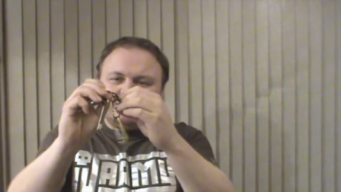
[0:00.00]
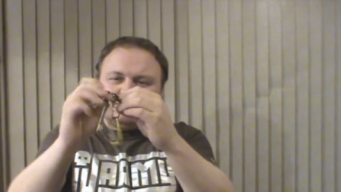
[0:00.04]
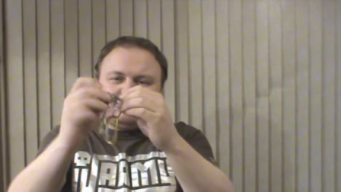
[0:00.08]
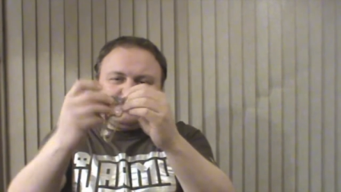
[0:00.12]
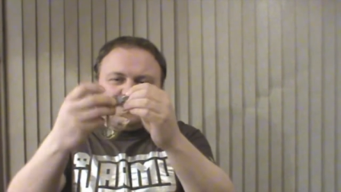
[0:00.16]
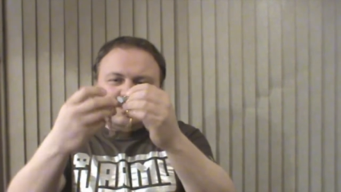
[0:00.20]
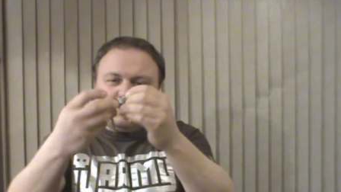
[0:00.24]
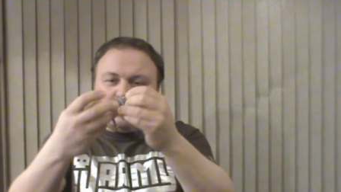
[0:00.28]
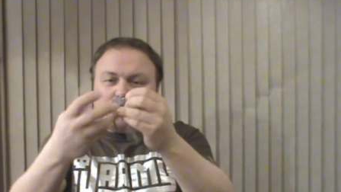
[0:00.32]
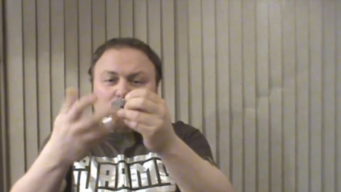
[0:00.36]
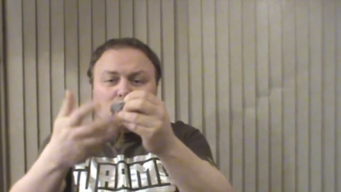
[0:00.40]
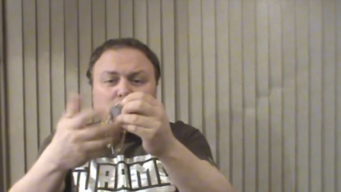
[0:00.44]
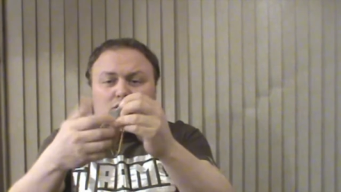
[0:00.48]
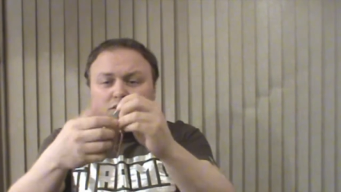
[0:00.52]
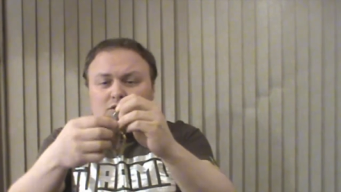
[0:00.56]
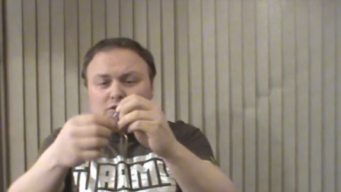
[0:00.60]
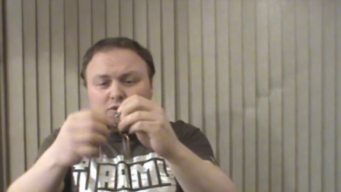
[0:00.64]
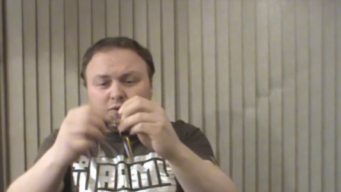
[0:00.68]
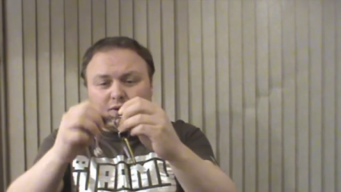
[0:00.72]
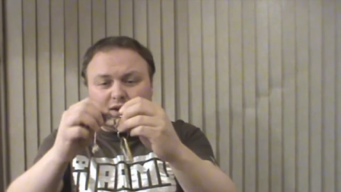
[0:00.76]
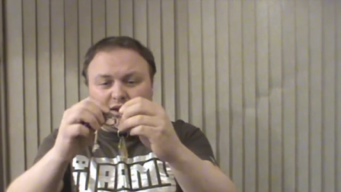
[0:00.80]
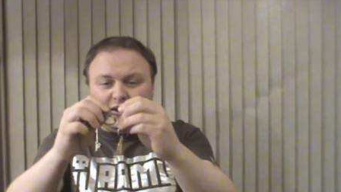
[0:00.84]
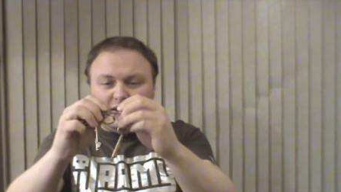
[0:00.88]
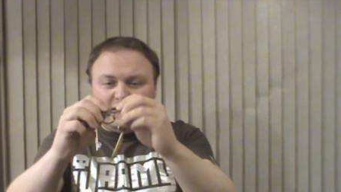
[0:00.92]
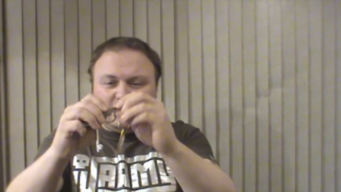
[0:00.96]
they all
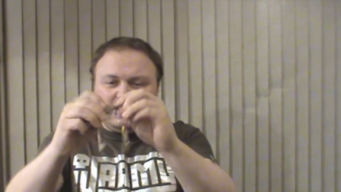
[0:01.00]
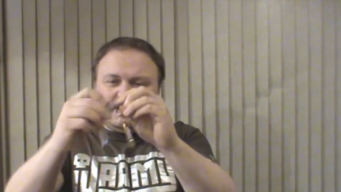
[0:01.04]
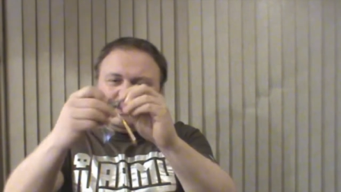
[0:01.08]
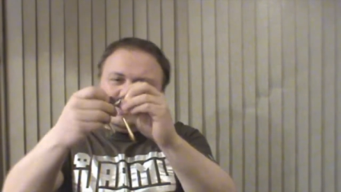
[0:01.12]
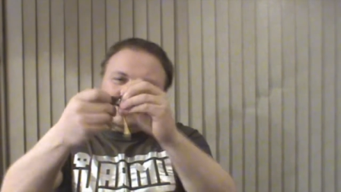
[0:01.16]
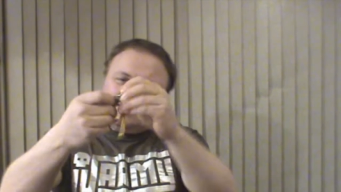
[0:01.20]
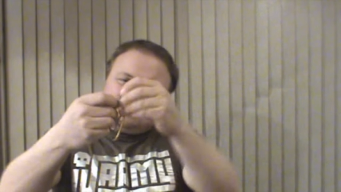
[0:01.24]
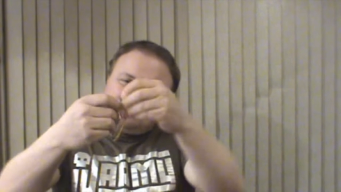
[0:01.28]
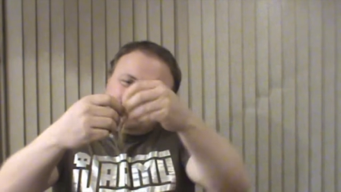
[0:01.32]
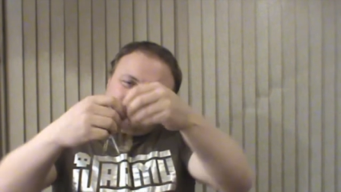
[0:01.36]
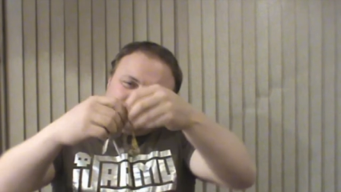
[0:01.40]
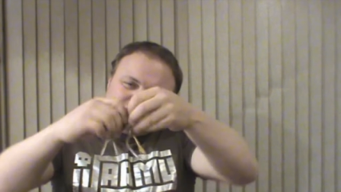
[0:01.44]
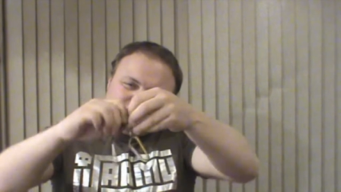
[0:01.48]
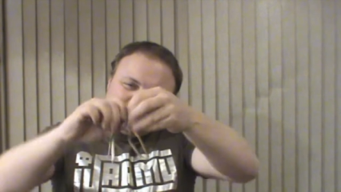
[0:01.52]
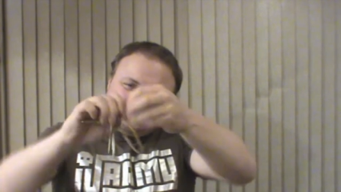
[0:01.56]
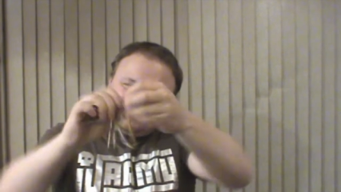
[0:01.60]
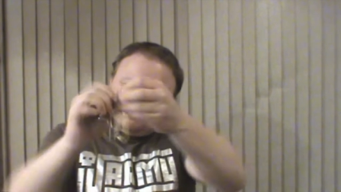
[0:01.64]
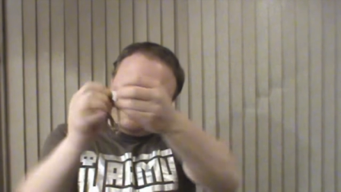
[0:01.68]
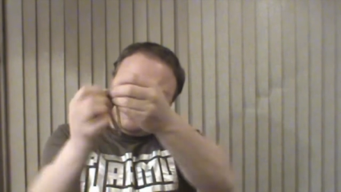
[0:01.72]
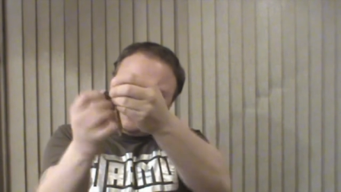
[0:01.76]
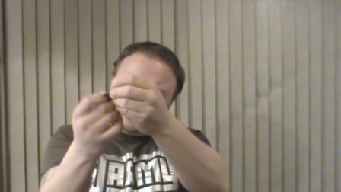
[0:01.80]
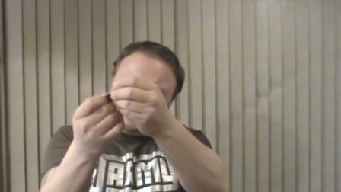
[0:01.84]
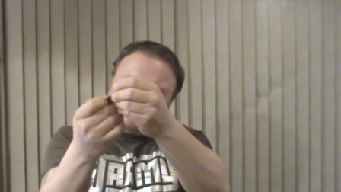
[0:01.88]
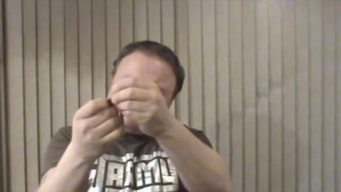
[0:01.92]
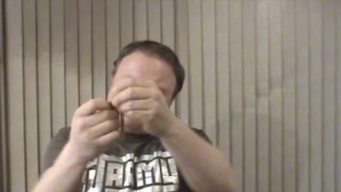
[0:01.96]
do it, and then you have to,
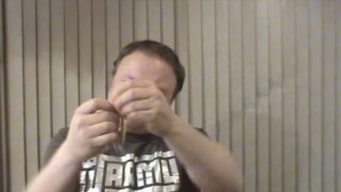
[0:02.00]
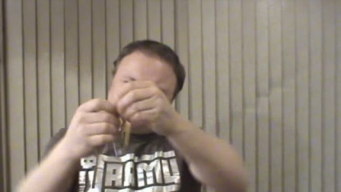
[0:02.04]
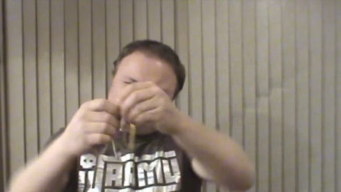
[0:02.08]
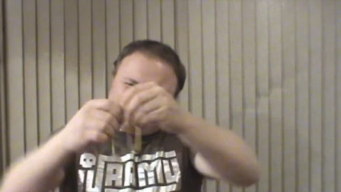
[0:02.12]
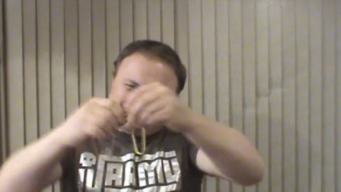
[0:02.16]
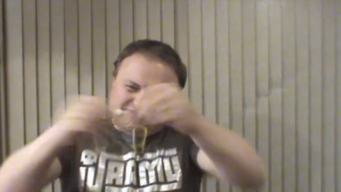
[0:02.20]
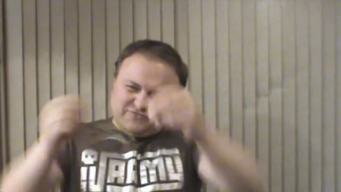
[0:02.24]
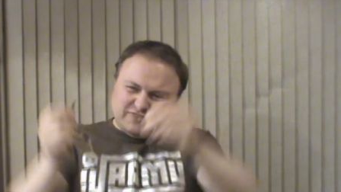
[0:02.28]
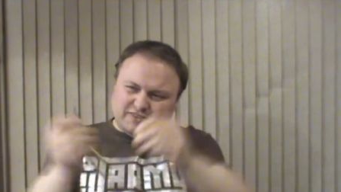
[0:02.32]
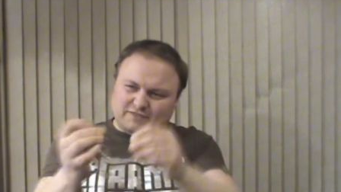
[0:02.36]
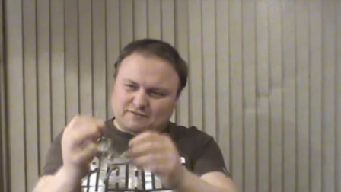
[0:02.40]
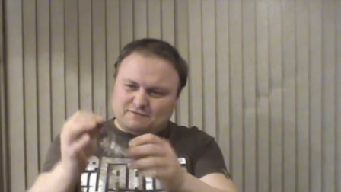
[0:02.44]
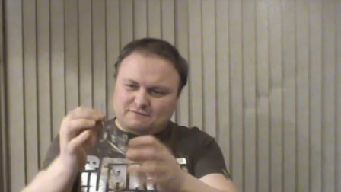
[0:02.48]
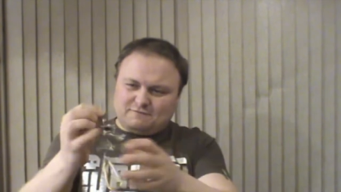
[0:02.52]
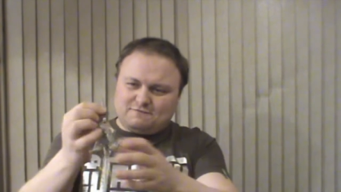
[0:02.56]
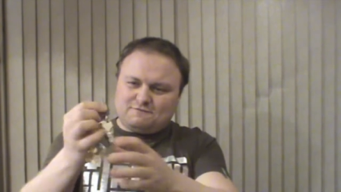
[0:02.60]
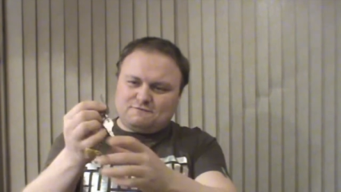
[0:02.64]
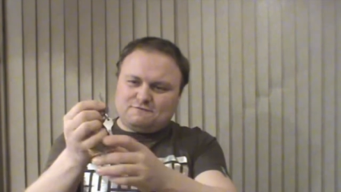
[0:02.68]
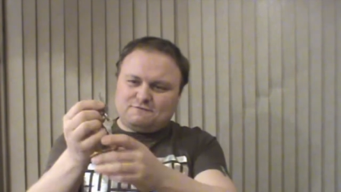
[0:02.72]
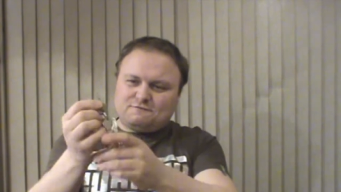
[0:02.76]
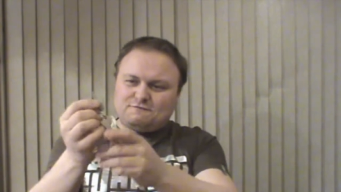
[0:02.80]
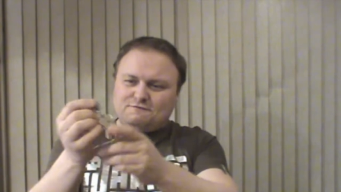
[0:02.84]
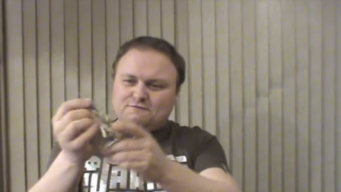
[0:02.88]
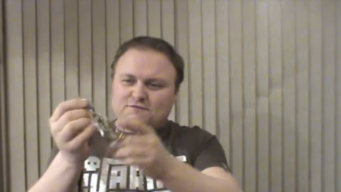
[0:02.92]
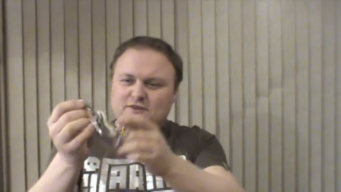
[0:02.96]
like,
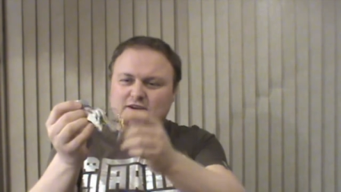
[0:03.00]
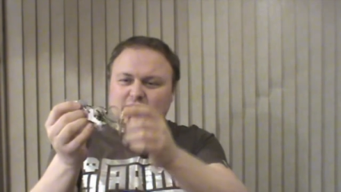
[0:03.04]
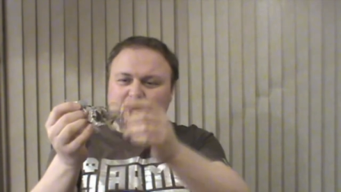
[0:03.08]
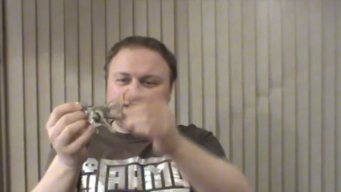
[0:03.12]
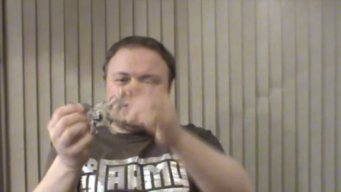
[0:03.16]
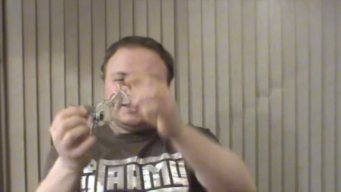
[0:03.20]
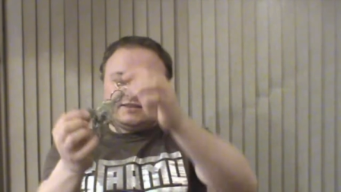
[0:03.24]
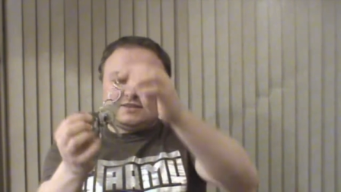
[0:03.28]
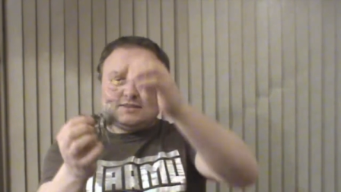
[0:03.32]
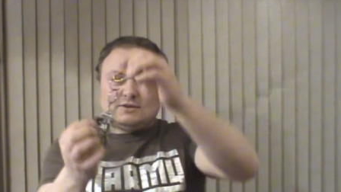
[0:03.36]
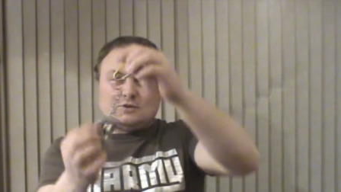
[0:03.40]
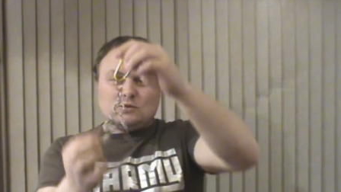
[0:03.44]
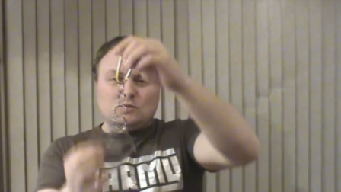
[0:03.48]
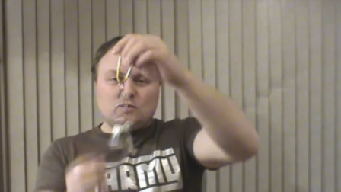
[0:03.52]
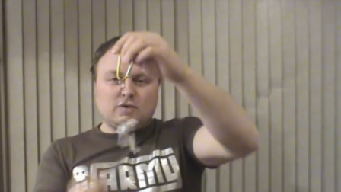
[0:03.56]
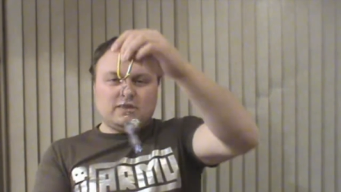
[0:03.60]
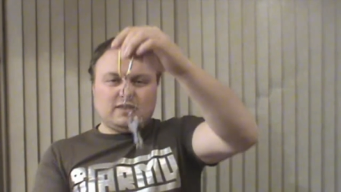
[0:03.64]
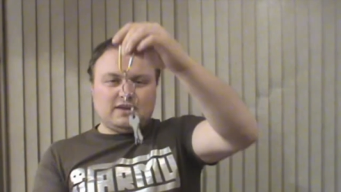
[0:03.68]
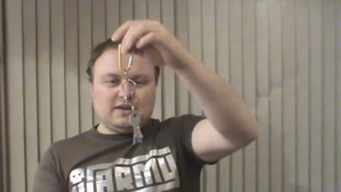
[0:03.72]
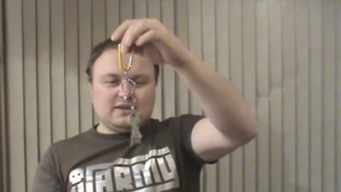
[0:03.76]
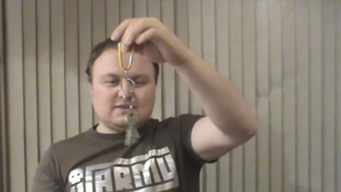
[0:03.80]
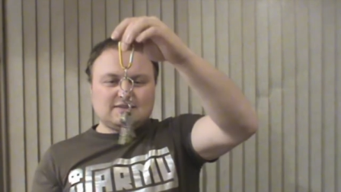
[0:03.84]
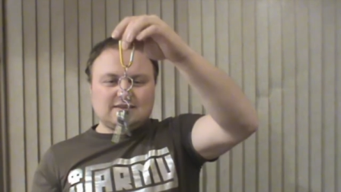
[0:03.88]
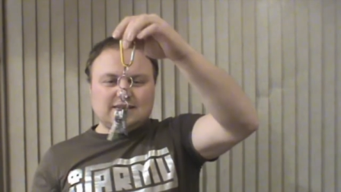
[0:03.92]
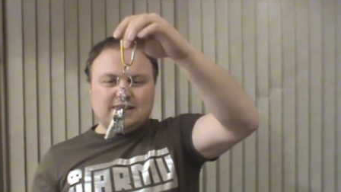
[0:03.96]
fight with
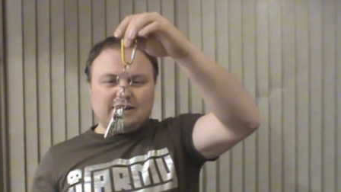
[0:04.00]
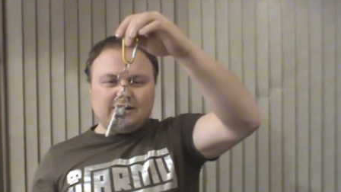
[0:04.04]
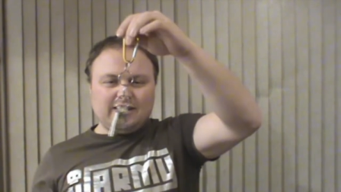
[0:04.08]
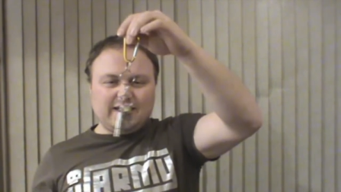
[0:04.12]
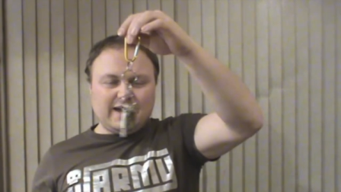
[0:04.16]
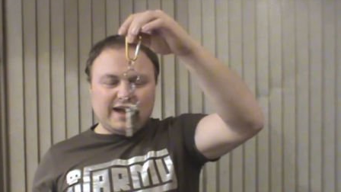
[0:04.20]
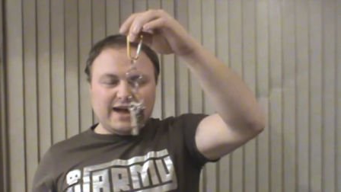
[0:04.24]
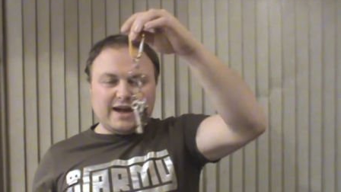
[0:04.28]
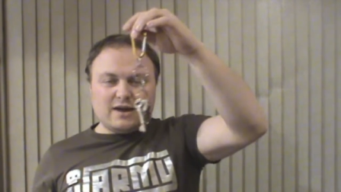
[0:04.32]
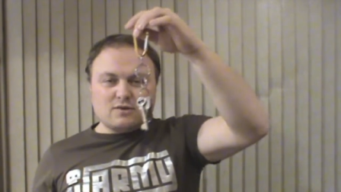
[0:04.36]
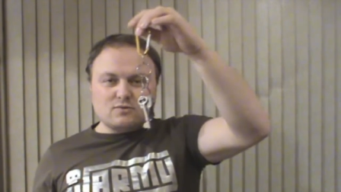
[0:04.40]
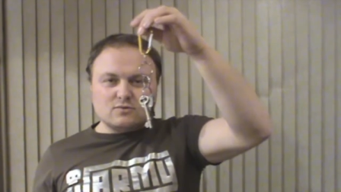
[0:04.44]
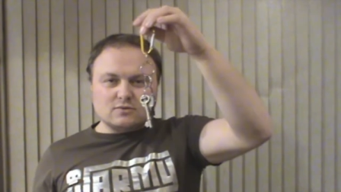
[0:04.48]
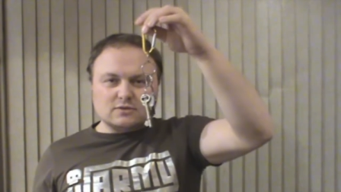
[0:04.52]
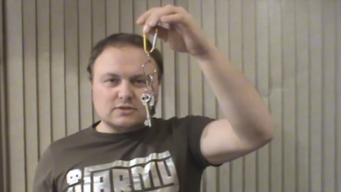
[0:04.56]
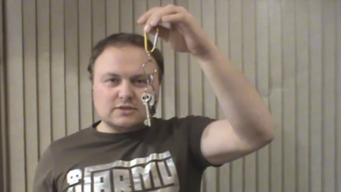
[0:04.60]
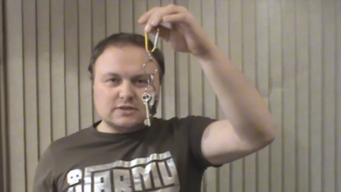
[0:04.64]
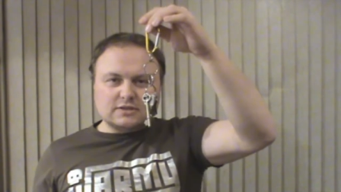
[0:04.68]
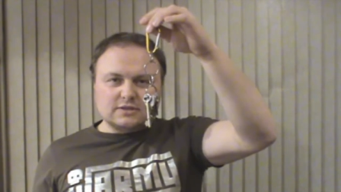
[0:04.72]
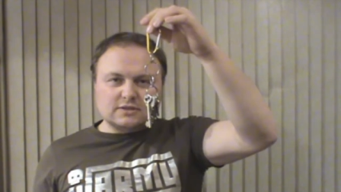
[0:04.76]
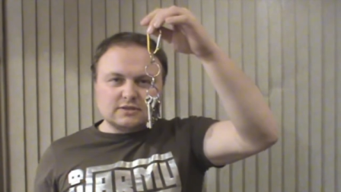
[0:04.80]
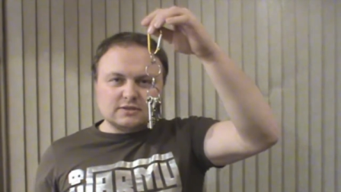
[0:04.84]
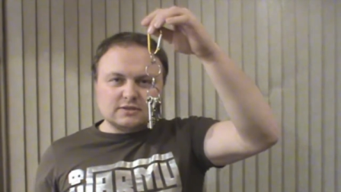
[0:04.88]
it to get it out.